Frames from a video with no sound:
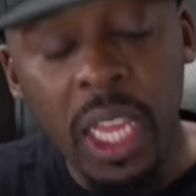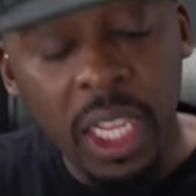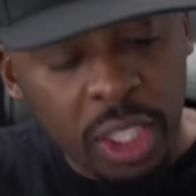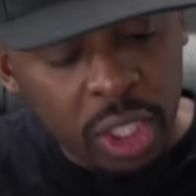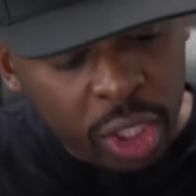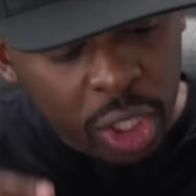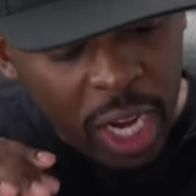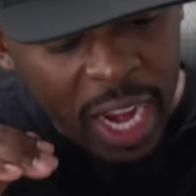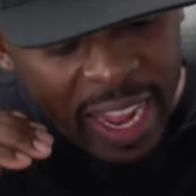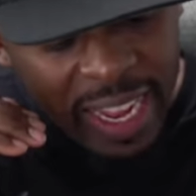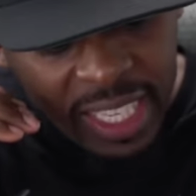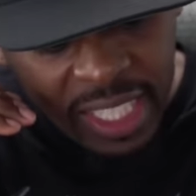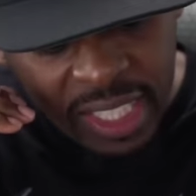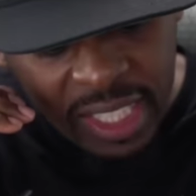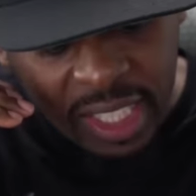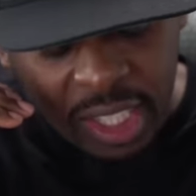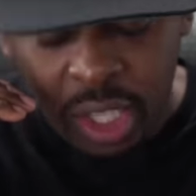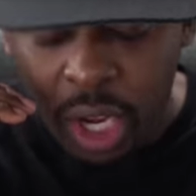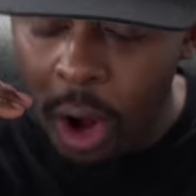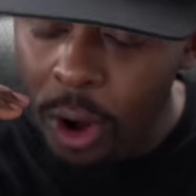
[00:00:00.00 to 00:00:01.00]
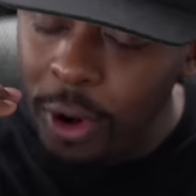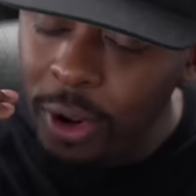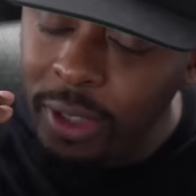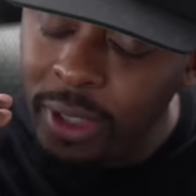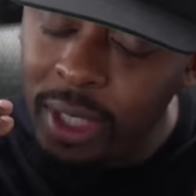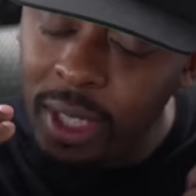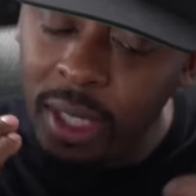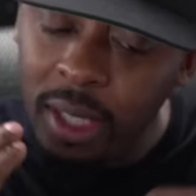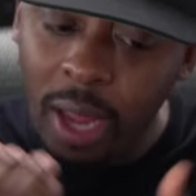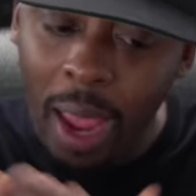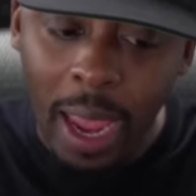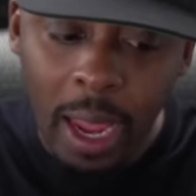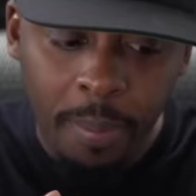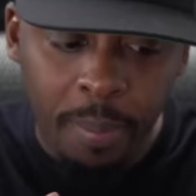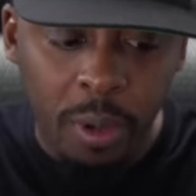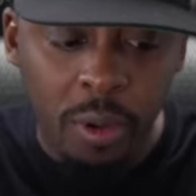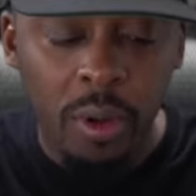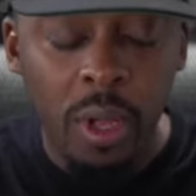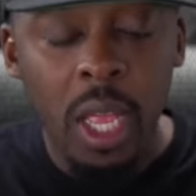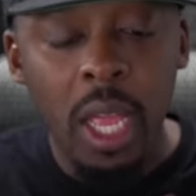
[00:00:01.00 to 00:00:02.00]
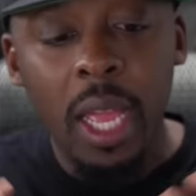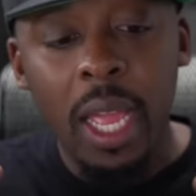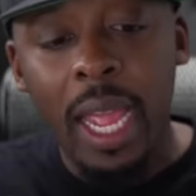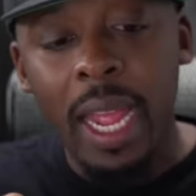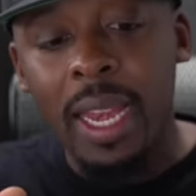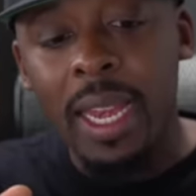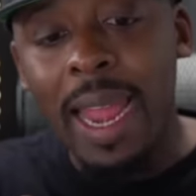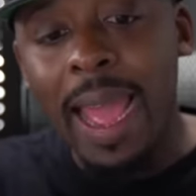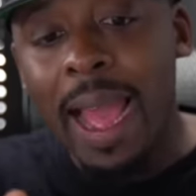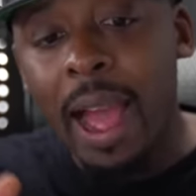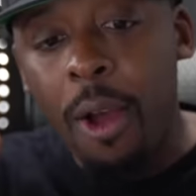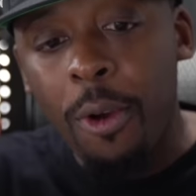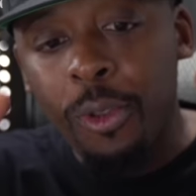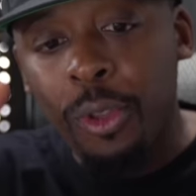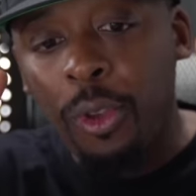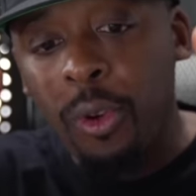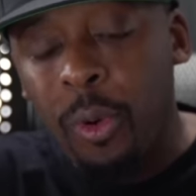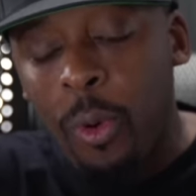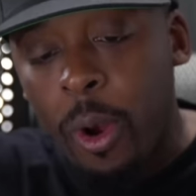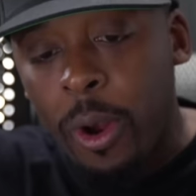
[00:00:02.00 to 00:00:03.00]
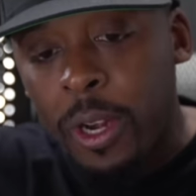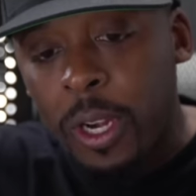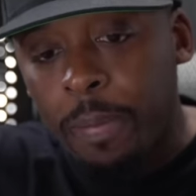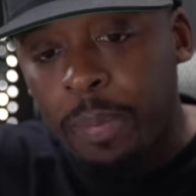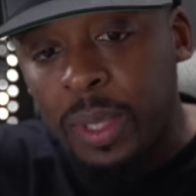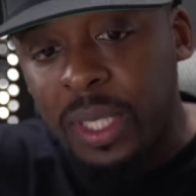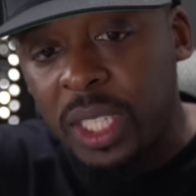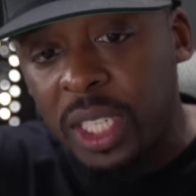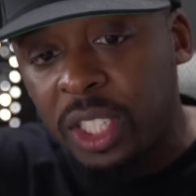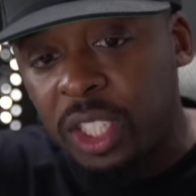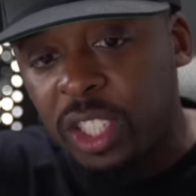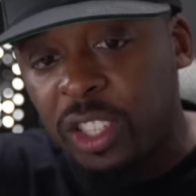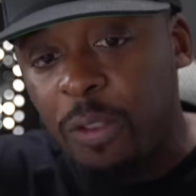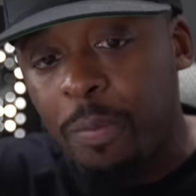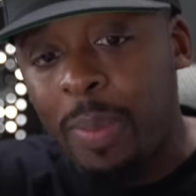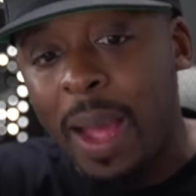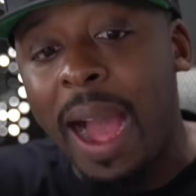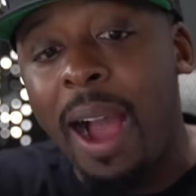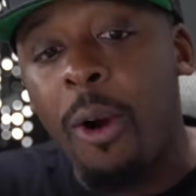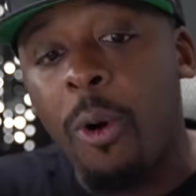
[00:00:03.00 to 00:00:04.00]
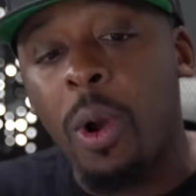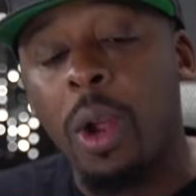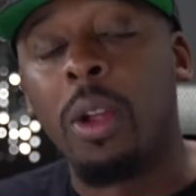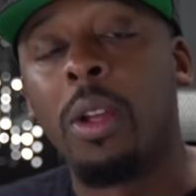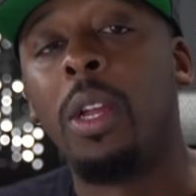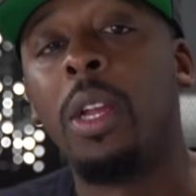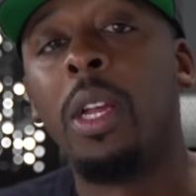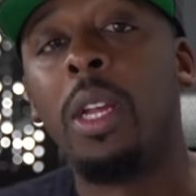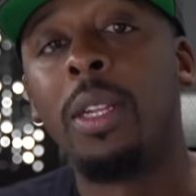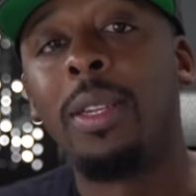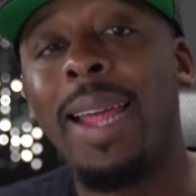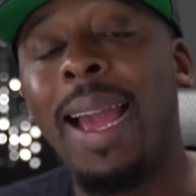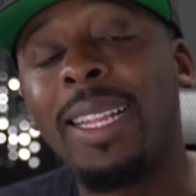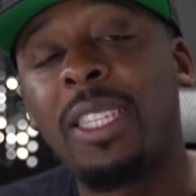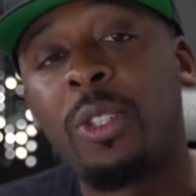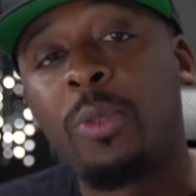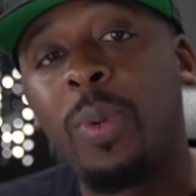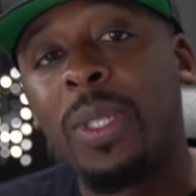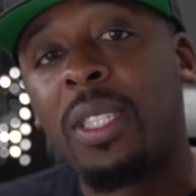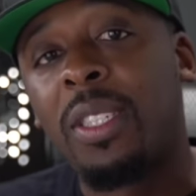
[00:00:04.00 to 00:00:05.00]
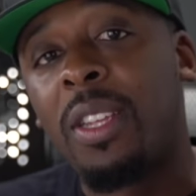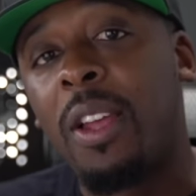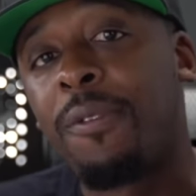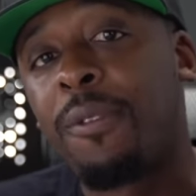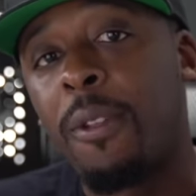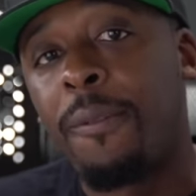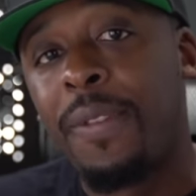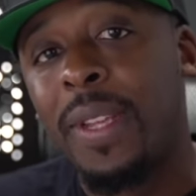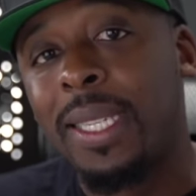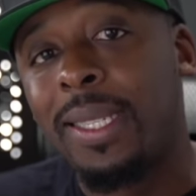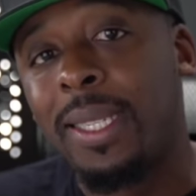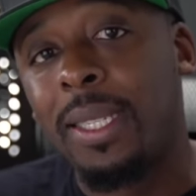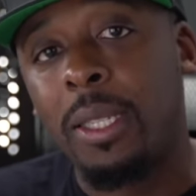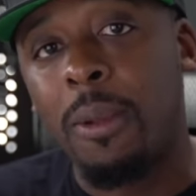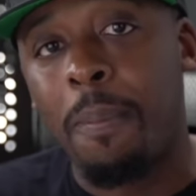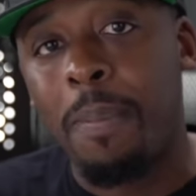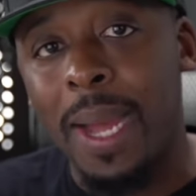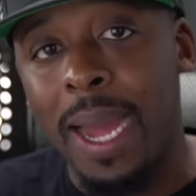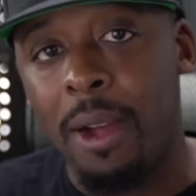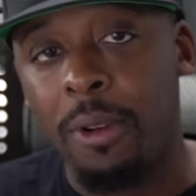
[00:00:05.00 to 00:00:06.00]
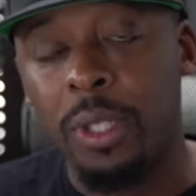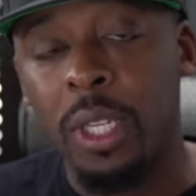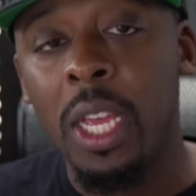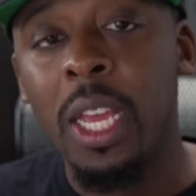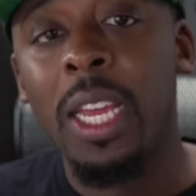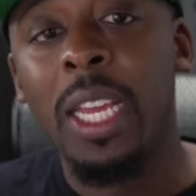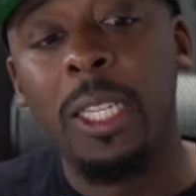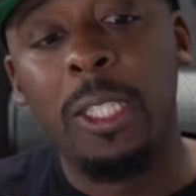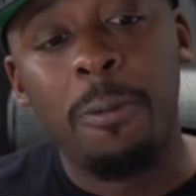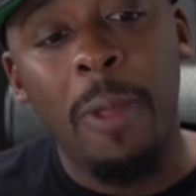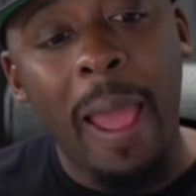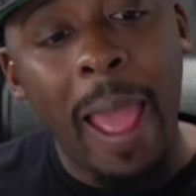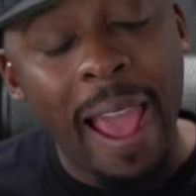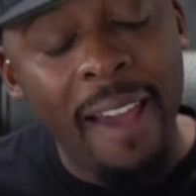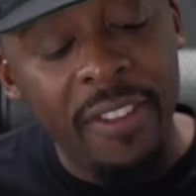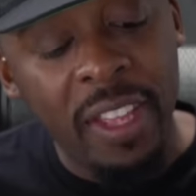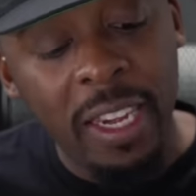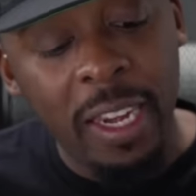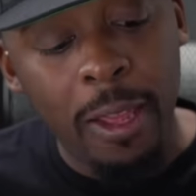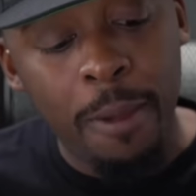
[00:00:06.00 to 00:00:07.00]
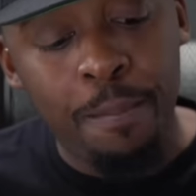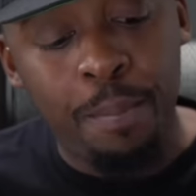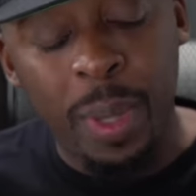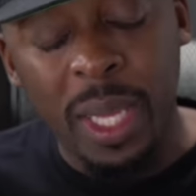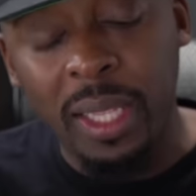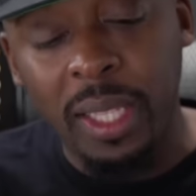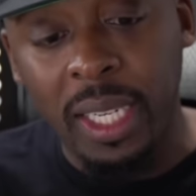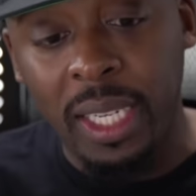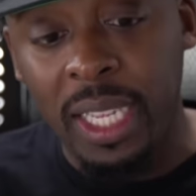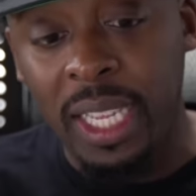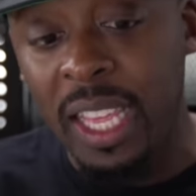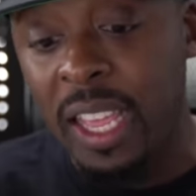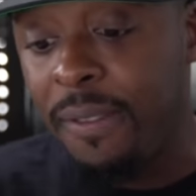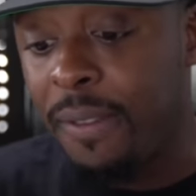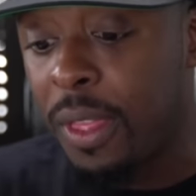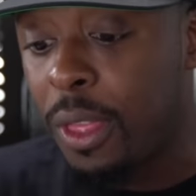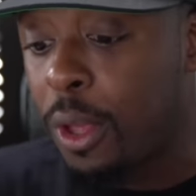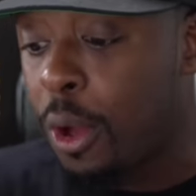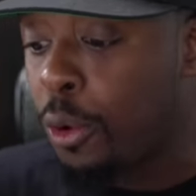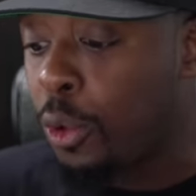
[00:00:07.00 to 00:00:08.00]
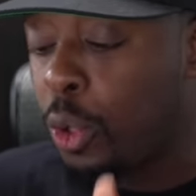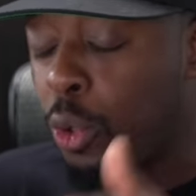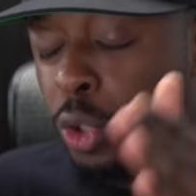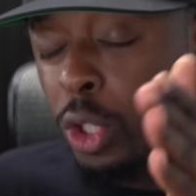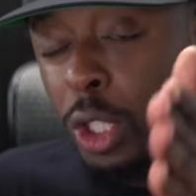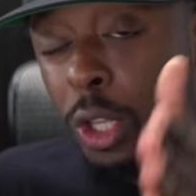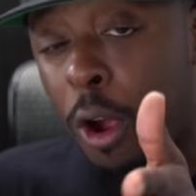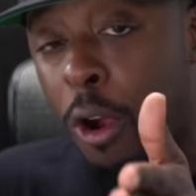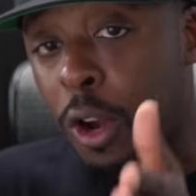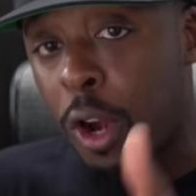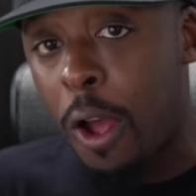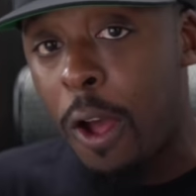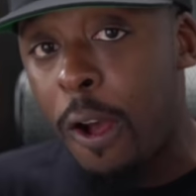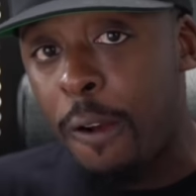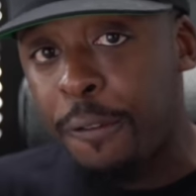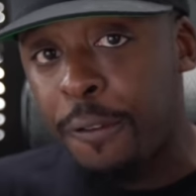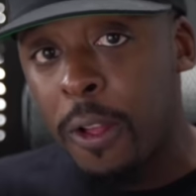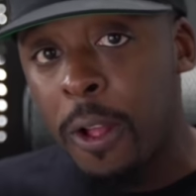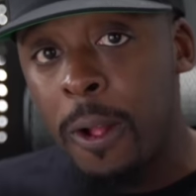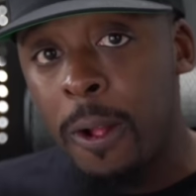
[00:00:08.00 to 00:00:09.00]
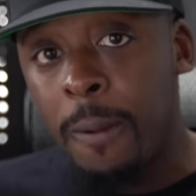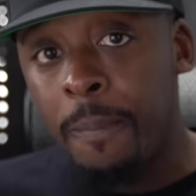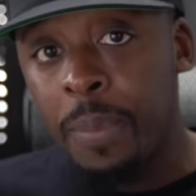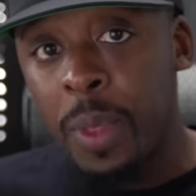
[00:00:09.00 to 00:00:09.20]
It tames, turns the table, and now you are in a position of power. That's what self-defense is about, is having the ability, even though you start off